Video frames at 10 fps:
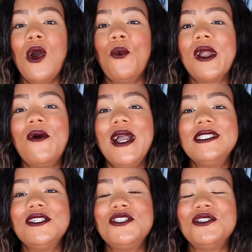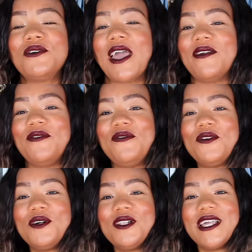we're going to do a
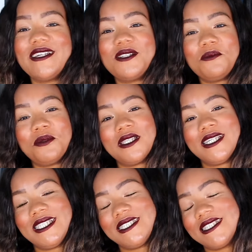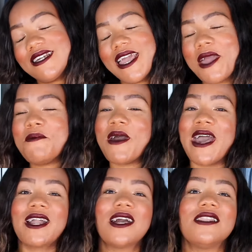full and complete
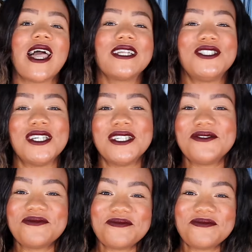handbag collection.